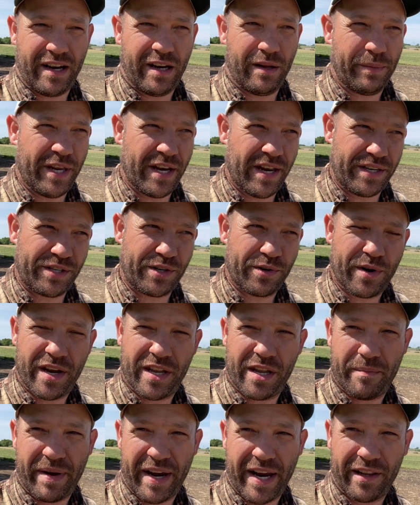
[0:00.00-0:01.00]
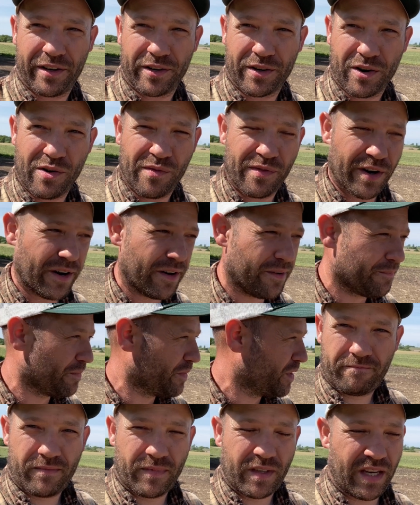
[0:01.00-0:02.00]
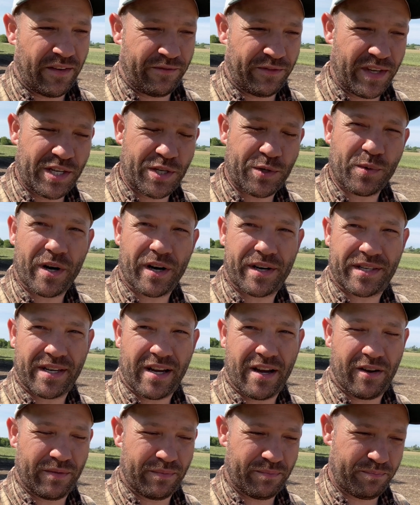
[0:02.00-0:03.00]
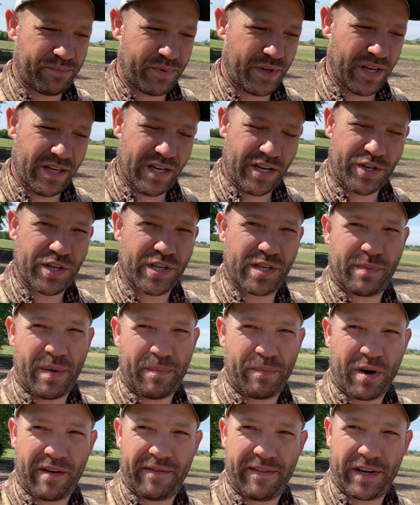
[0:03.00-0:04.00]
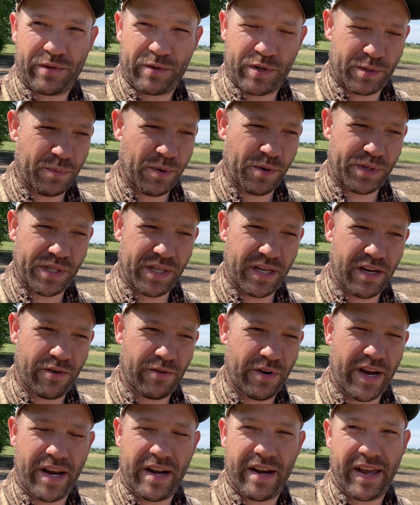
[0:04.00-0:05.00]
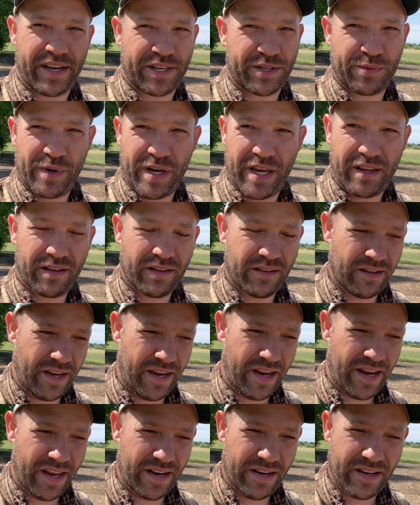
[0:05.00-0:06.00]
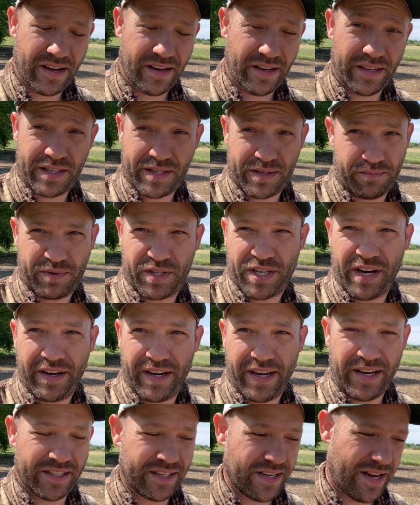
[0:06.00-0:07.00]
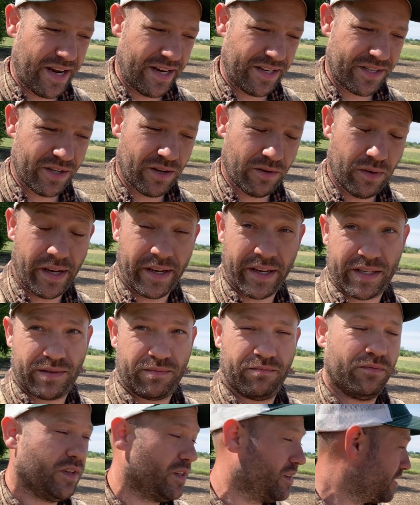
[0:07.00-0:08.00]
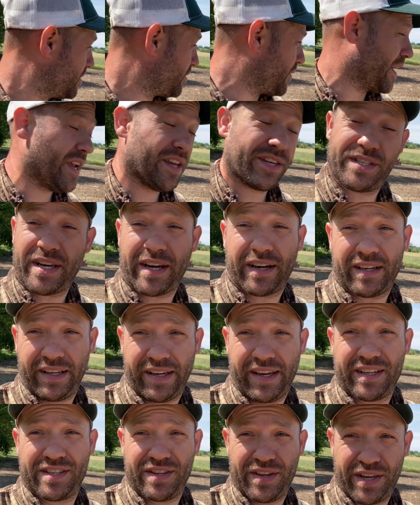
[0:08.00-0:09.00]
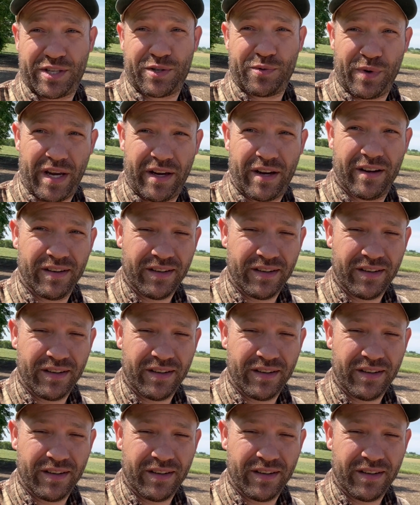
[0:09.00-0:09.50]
It'll be nice to run the baler over. If this works out, conditions will be perfect. We're supposed to get rain next week, and it's Sunday today, so I guess technically it's this week.